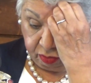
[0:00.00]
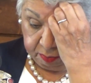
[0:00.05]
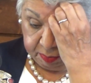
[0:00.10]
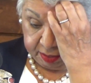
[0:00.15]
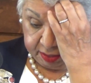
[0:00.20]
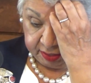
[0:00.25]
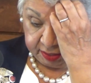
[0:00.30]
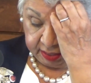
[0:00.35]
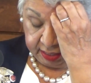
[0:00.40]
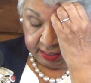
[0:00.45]

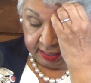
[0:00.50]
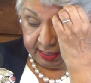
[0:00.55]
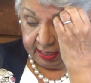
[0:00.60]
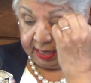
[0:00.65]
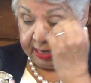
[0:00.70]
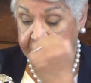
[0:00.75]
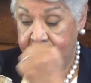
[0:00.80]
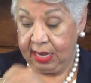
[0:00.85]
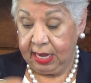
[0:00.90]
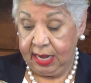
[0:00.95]
Corpus.
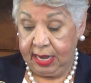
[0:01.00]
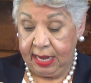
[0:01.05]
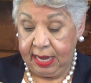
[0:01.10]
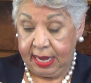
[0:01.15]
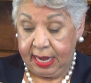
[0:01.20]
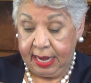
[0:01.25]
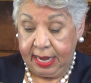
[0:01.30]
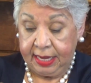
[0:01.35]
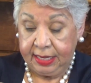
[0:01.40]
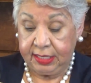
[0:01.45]

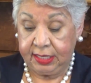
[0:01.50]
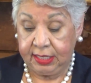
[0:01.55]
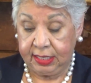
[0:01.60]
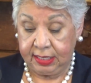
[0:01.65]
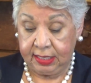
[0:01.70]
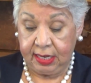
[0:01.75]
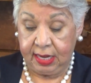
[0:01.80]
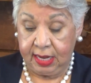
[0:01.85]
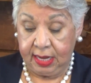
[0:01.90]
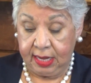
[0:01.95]
I
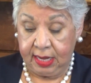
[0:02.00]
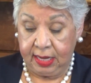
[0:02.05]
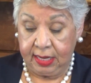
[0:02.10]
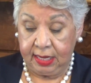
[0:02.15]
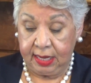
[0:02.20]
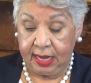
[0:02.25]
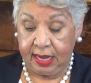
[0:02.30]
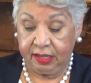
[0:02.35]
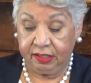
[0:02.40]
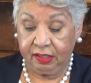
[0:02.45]

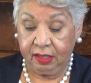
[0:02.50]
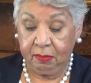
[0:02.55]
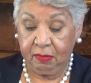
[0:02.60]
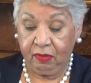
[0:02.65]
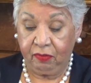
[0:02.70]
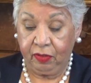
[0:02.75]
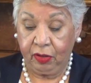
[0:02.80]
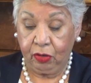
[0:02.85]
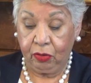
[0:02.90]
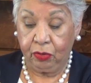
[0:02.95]
asked
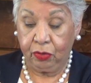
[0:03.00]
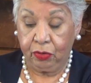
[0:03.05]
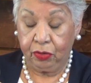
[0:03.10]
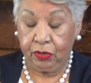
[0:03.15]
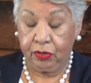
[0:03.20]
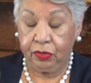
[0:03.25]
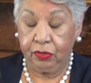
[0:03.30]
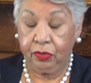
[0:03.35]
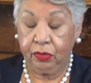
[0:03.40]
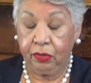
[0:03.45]
him if he
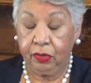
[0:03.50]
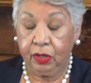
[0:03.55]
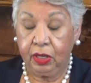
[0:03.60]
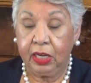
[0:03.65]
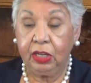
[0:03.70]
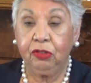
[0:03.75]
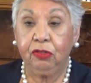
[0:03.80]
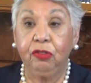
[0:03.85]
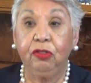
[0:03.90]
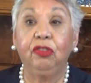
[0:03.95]
could
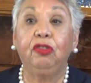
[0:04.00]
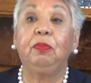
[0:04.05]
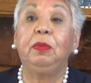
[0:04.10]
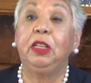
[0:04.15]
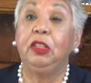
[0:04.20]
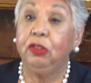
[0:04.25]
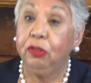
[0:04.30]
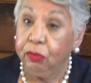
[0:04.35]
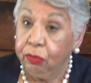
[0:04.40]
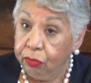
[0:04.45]
introduce
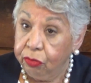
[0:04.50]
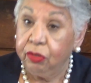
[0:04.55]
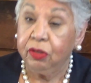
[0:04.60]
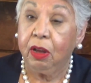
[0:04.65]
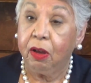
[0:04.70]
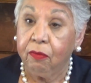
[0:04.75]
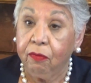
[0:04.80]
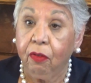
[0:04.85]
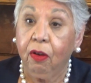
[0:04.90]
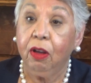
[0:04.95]
me to
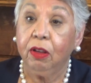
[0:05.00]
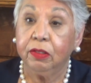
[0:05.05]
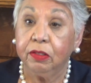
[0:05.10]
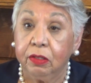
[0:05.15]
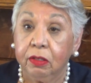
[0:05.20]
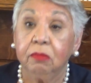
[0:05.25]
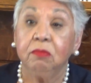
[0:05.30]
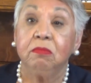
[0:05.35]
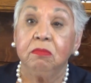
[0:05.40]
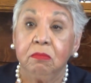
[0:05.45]
Tom
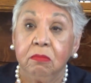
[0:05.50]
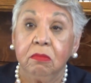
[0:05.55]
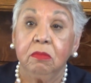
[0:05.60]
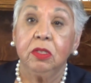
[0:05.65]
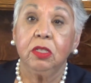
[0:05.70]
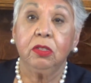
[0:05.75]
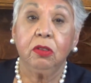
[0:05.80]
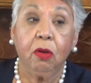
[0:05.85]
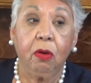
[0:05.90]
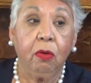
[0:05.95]
Frost.
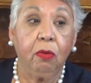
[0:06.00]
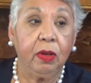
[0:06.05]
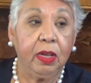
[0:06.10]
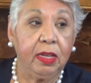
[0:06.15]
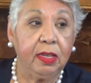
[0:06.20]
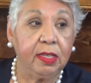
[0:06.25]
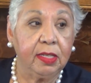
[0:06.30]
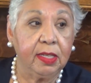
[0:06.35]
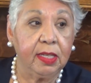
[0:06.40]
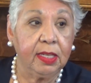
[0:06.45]
So
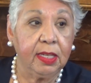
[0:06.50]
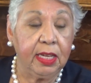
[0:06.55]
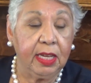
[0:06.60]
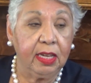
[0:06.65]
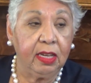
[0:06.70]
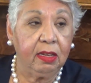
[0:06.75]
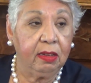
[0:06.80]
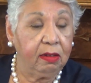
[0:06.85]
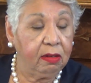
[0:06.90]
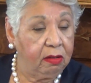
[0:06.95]

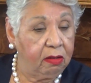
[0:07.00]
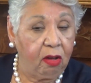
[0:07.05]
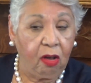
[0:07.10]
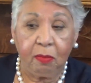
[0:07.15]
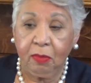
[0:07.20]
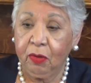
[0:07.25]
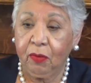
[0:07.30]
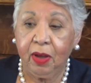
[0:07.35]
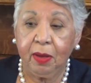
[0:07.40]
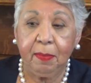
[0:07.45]
he
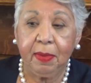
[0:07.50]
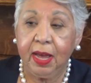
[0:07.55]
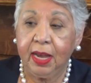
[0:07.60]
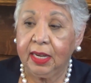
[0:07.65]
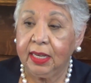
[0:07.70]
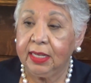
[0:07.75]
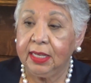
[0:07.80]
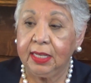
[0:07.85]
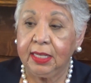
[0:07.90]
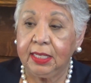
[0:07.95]
called me right
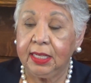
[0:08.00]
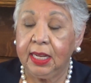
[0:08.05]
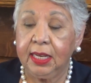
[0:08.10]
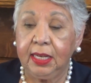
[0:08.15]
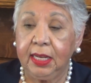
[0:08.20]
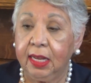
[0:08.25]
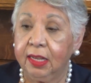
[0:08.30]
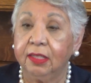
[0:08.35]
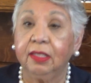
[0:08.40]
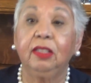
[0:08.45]
back and he
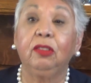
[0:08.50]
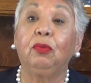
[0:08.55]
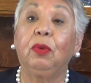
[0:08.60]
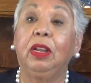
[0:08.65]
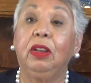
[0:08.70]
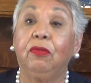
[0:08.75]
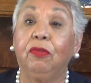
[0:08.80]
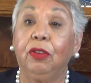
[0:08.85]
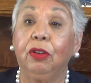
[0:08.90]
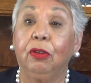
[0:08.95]
said, yes, he's
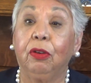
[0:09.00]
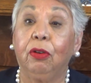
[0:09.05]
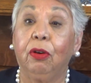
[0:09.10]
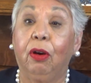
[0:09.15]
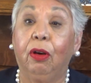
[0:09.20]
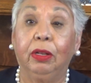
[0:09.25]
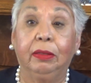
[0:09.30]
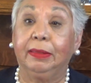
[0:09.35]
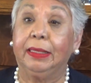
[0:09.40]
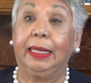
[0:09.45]
waiting for your
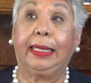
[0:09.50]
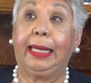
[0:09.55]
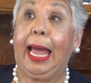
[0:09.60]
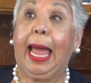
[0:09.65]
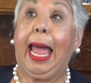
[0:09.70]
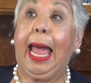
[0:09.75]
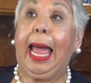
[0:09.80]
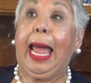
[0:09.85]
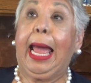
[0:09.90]
call. It was like,